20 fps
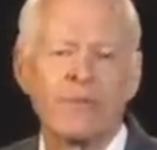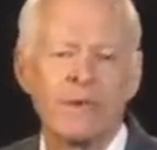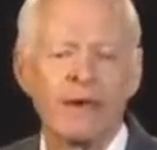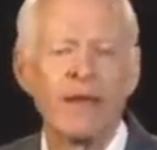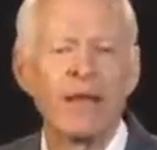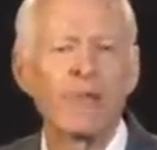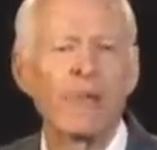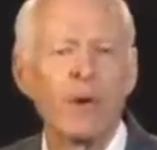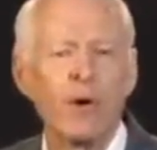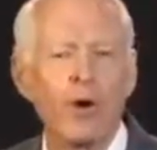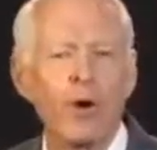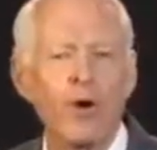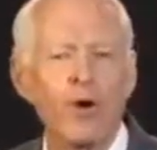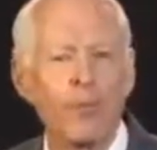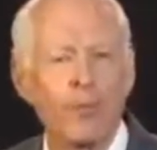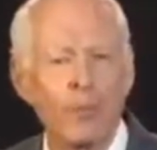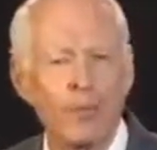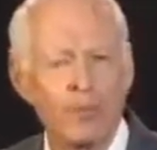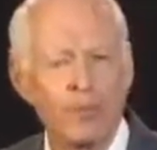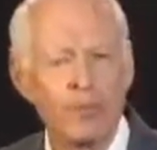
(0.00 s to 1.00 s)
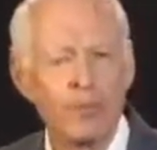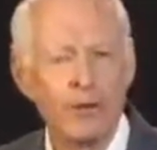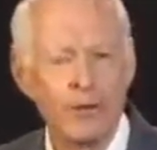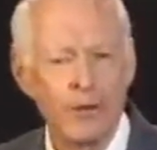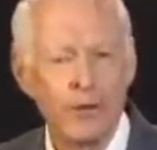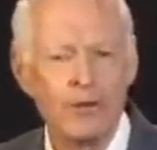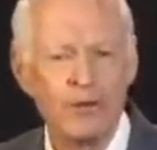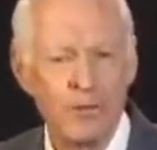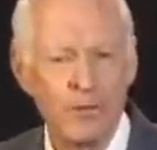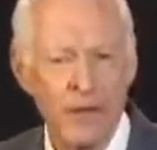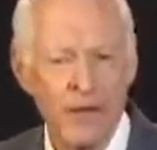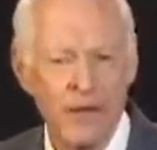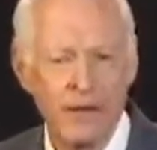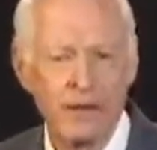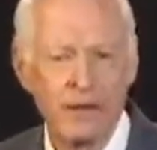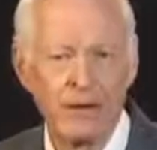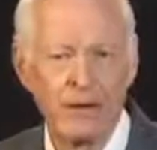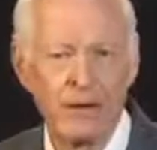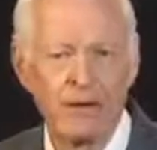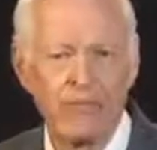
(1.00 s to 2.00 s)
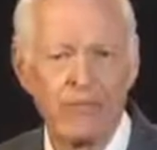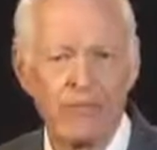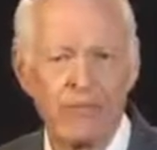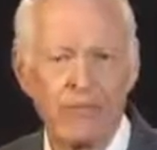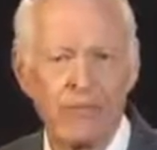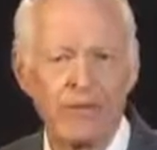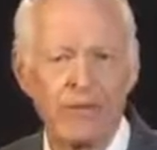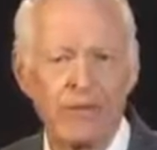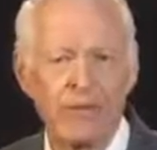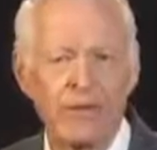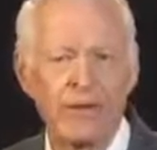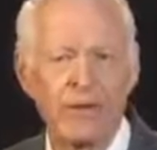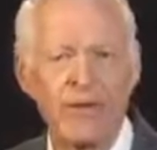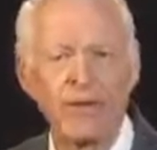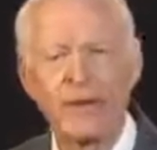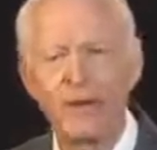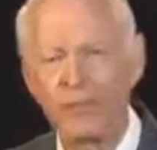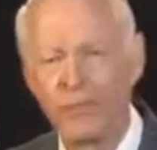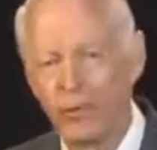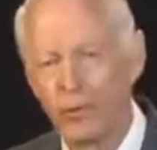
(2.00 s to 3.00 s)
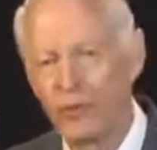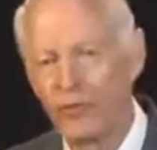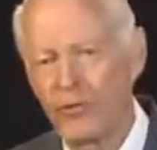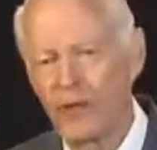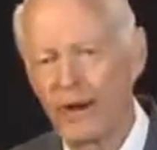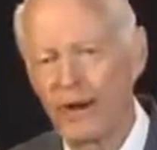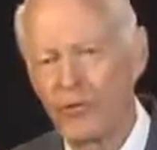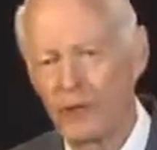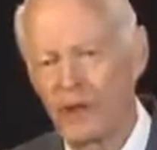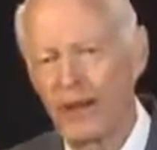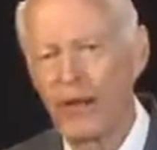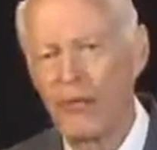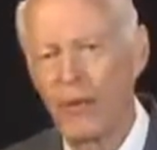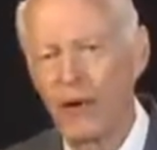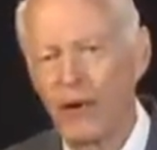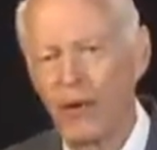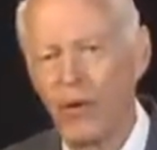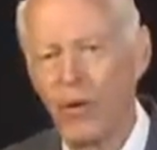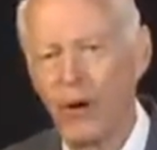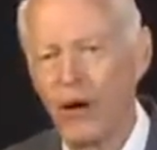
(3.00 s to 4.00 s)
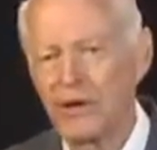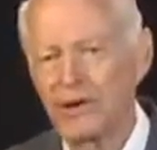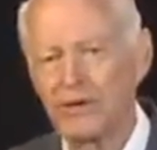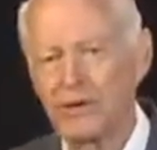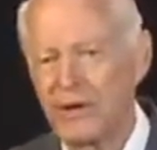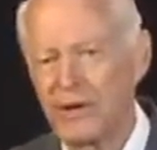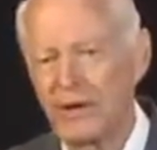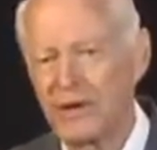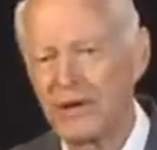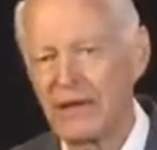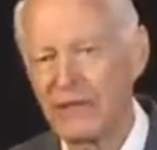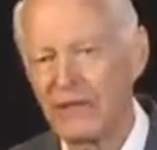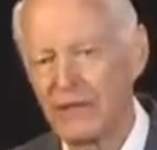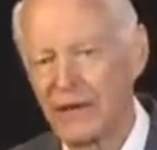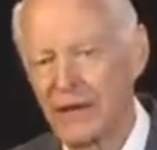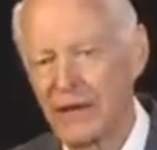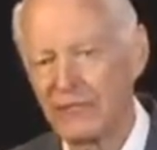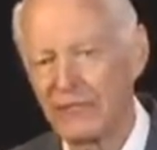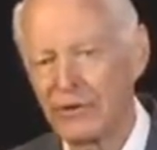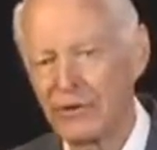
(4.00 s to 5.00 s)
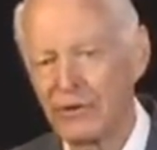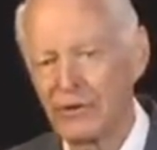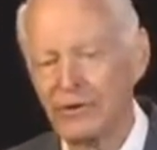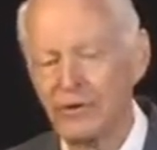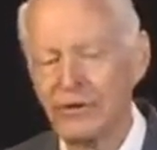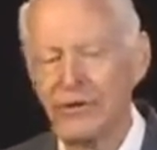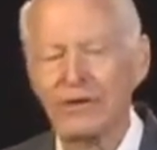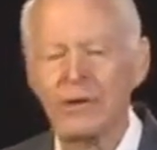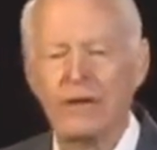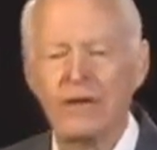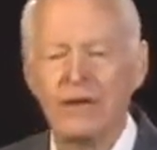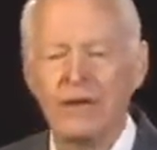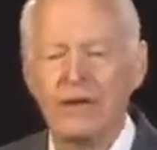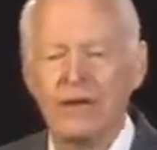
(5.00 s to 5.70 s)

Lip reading: liberal news media, any program that I might watch on any given afternoon,